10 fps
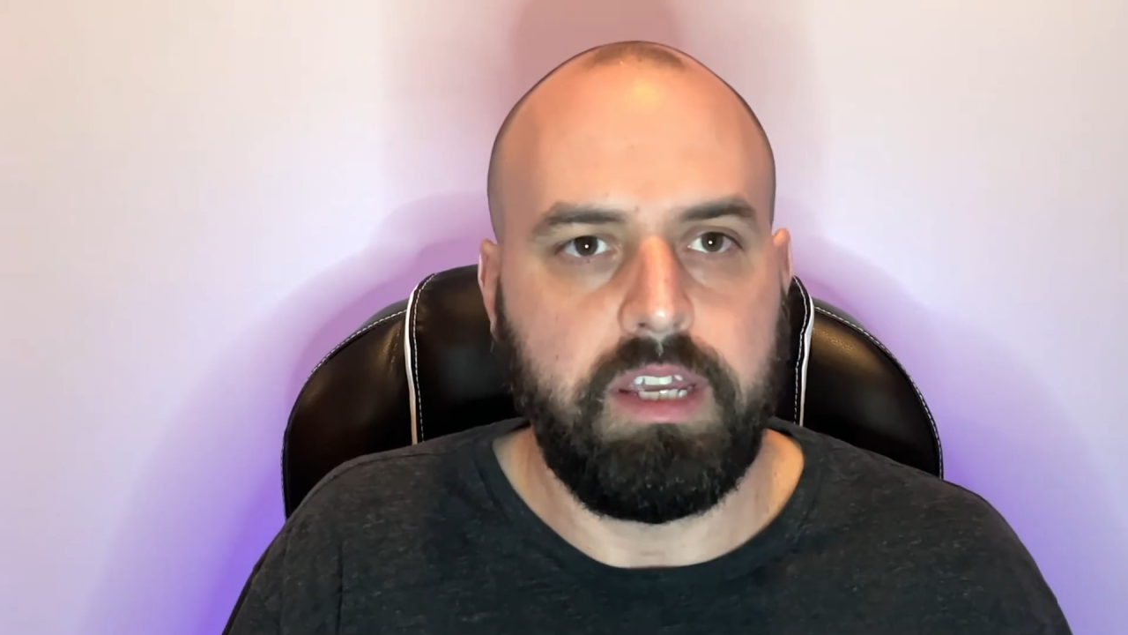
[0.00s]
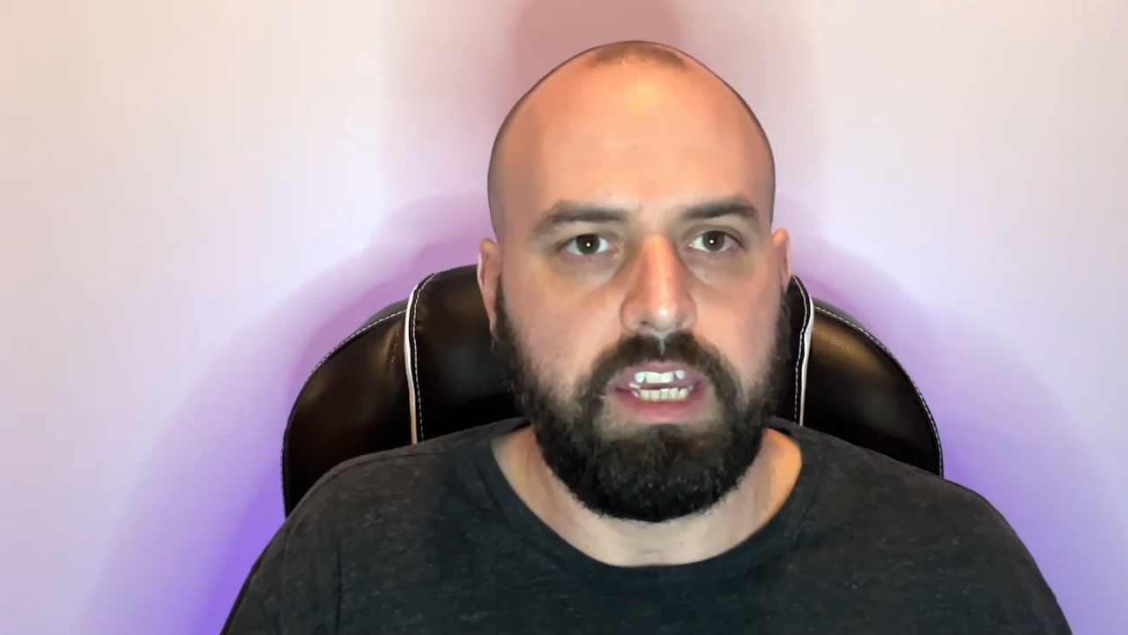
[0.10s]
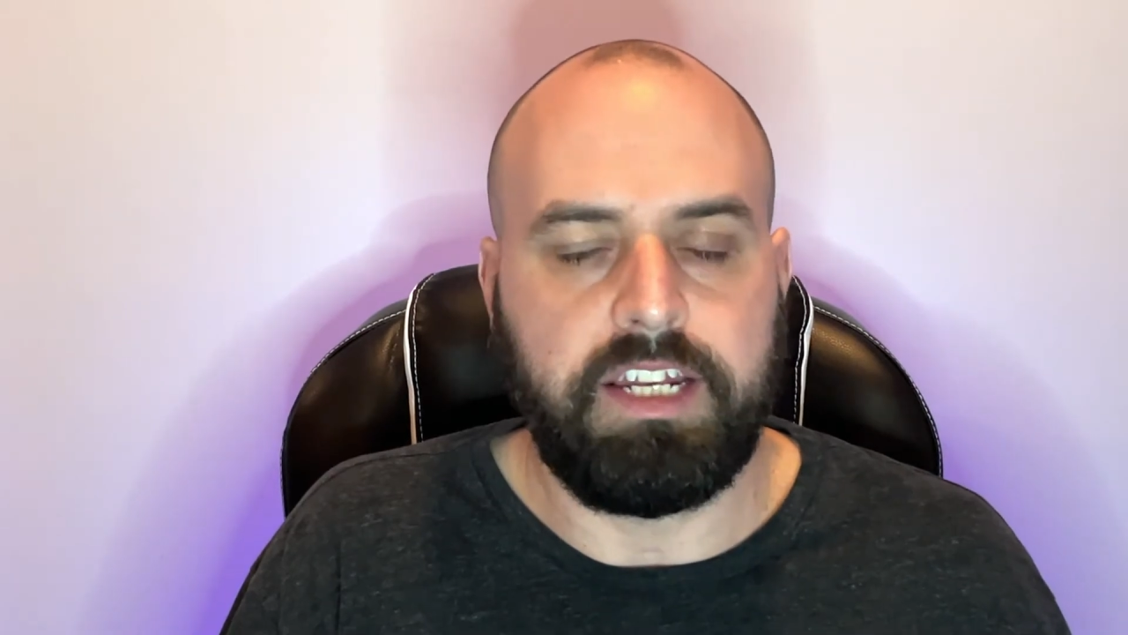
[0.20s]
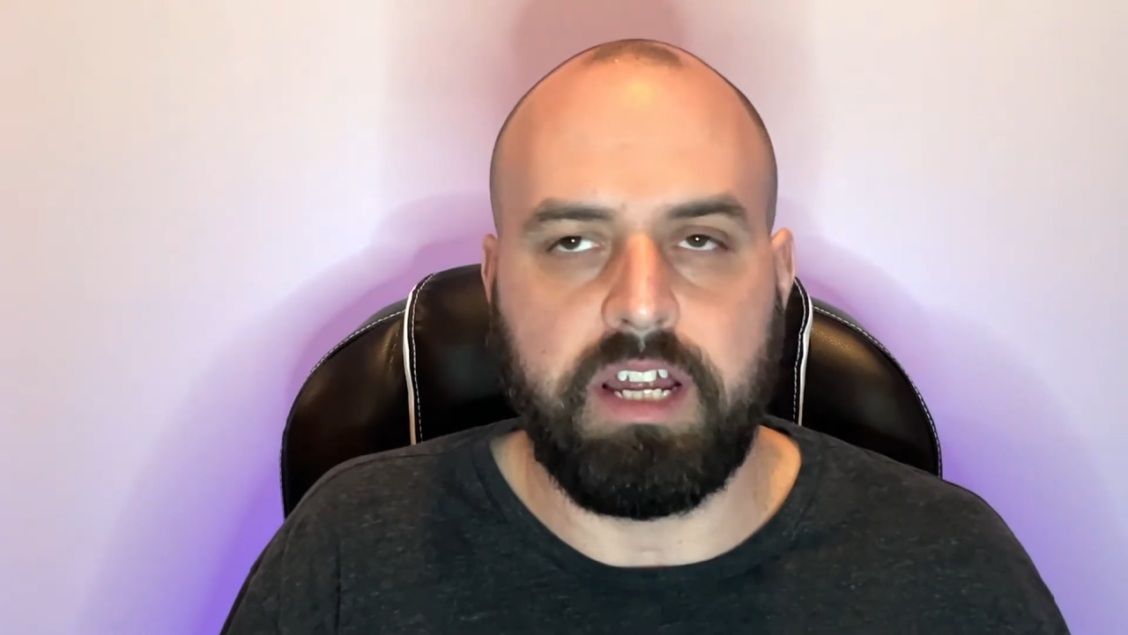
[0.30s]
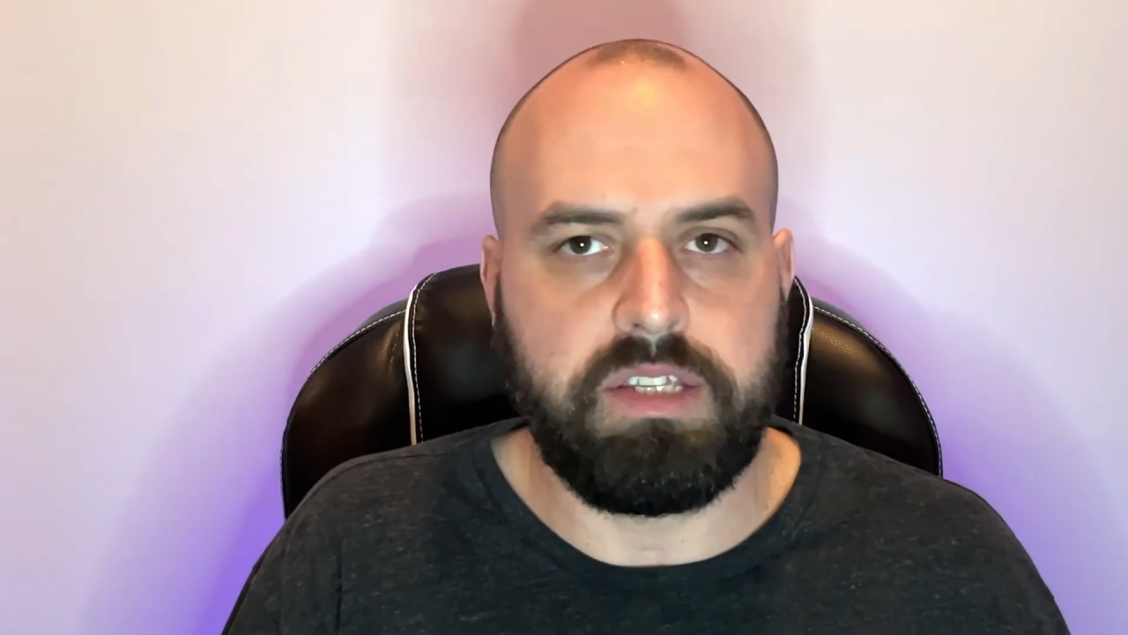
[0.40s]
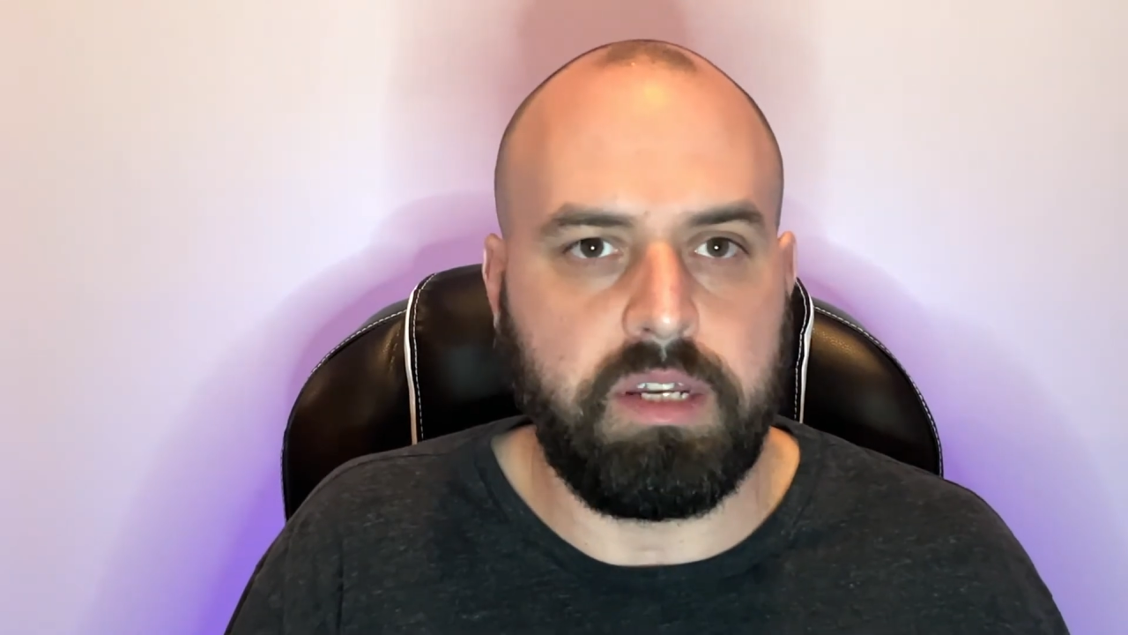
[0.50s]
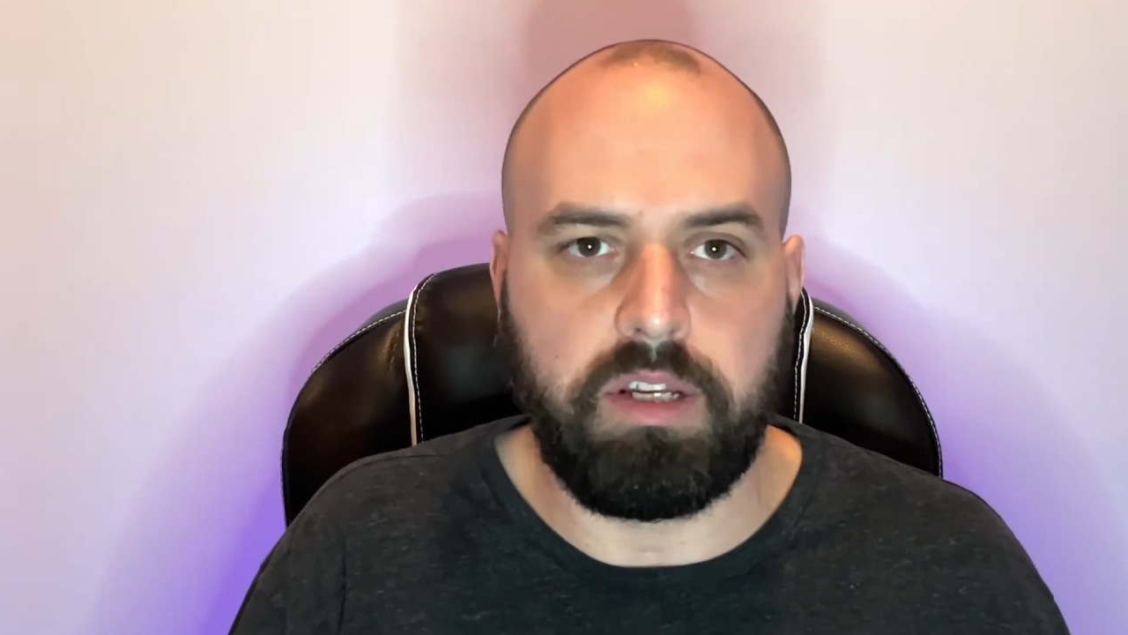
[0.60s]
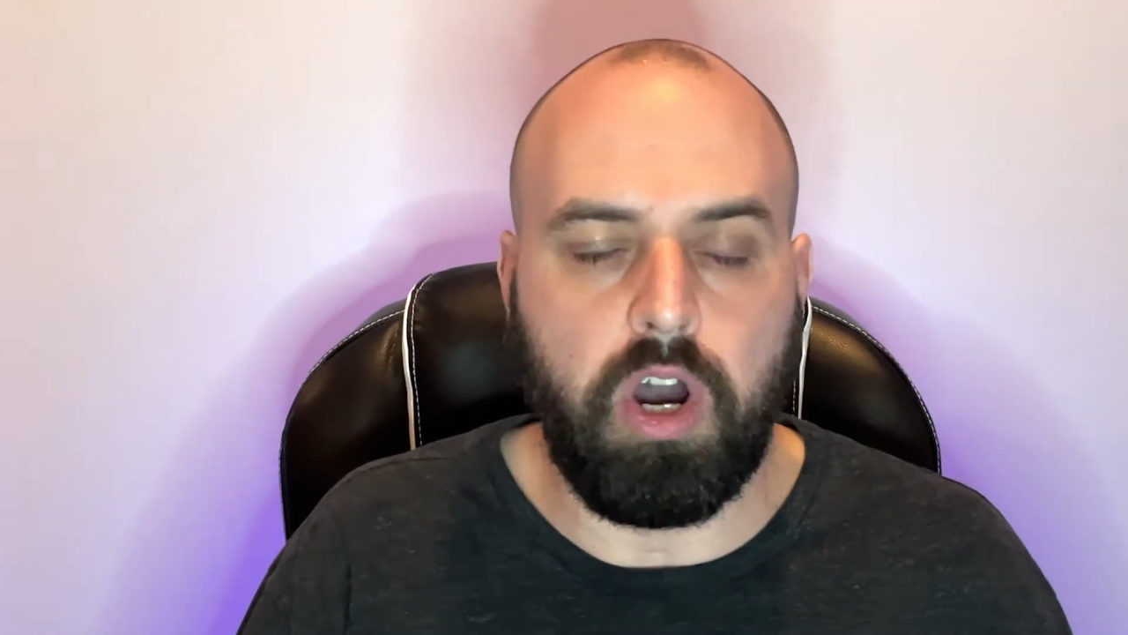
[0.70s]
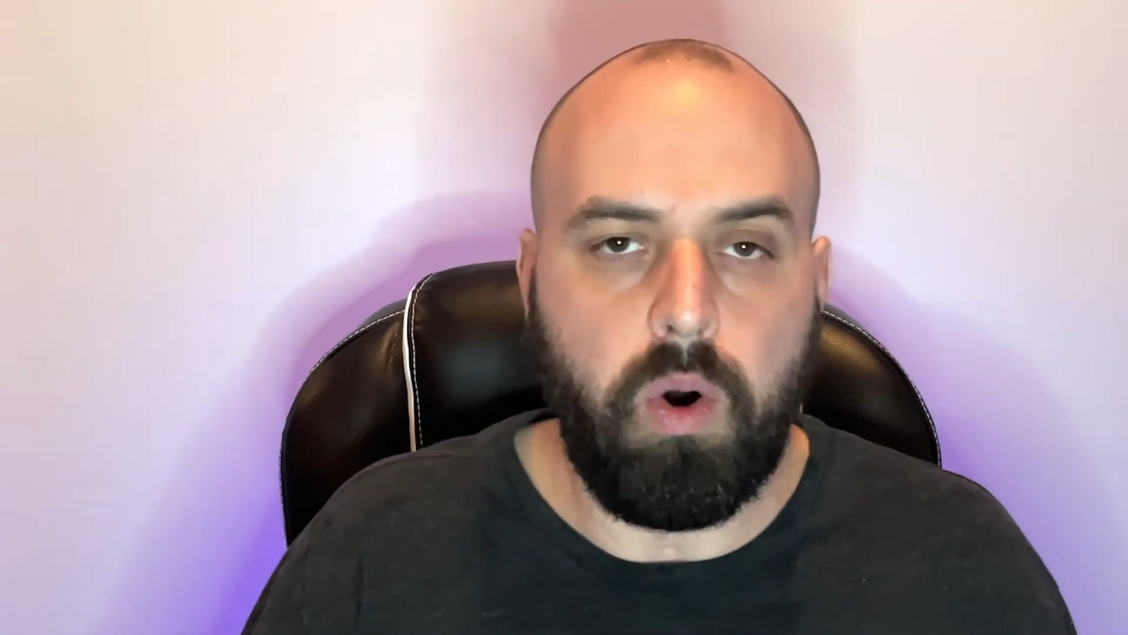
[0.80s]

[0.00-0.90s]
It doesn't go